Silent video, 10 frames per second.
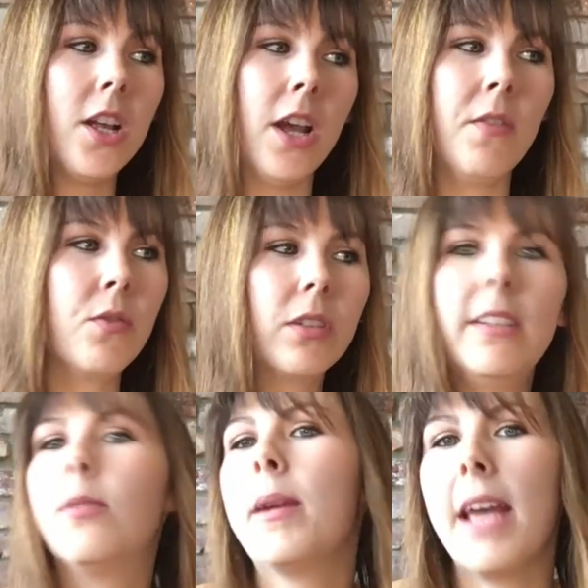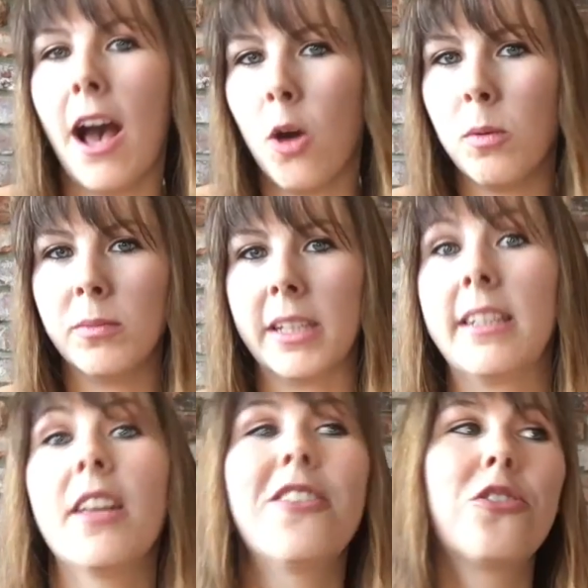haven't released many albums, like
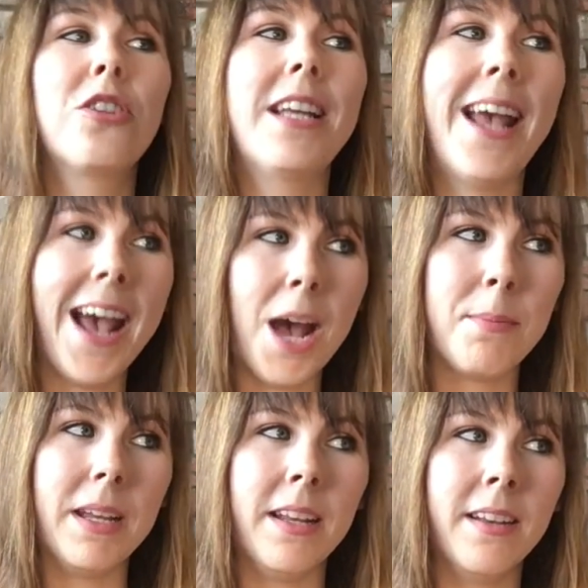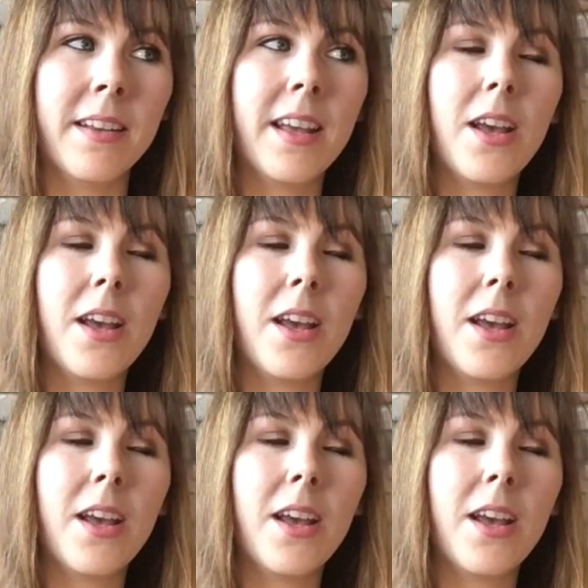nothing's really happened.